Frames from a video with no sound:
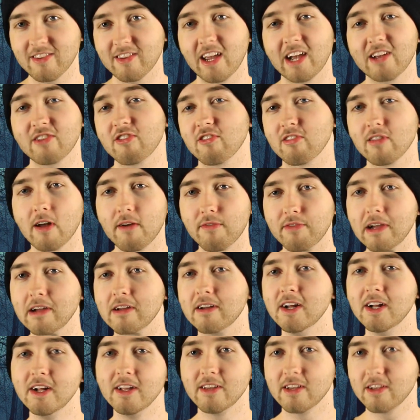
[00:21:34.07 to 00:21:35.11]
I just love that.
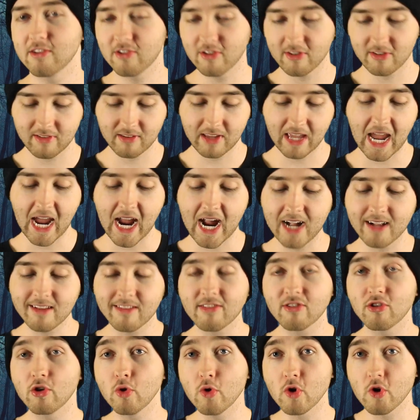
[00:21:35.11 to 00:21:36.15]
It just
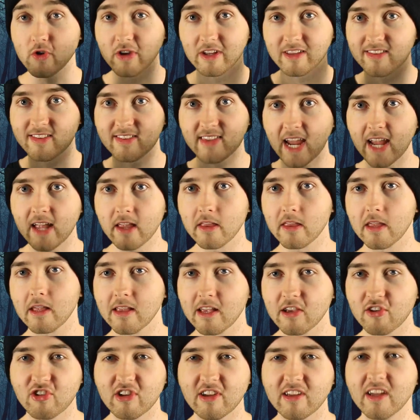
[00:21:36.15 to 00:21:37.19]
adds to her insanity
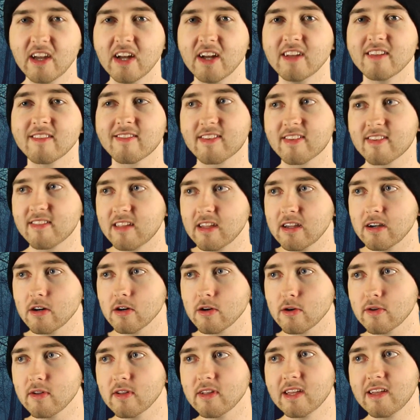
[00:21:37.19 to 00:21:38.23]
that she
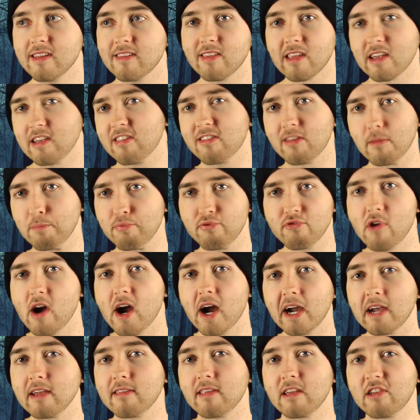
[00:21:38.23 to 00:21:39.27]
still is like
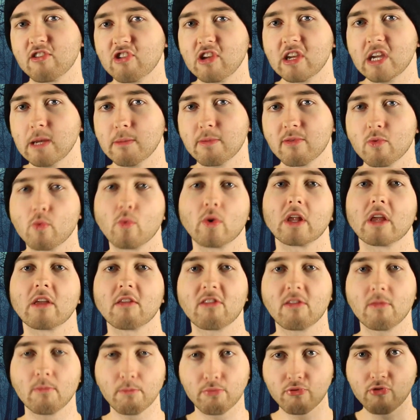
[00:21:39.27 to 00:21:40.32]
surprised that she keeps winning
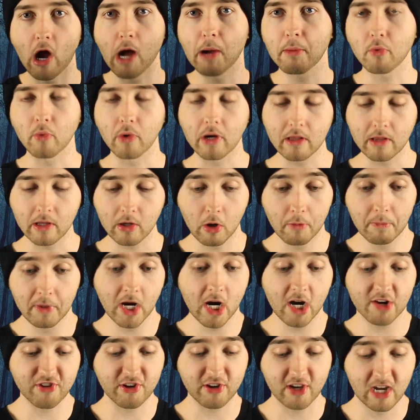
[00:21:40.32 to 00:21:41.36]
prom queen. Like, oh my
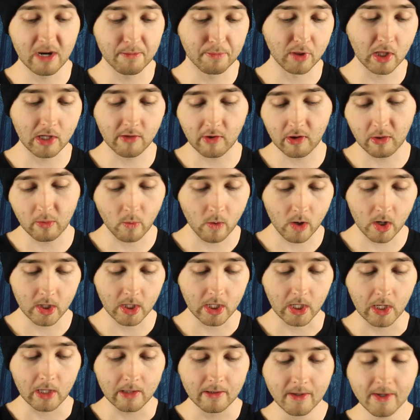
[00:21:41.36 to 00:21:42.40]
gosh, I can't believe I won
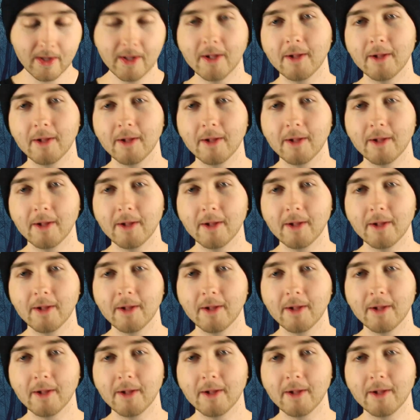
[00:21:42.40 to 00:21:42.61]
again.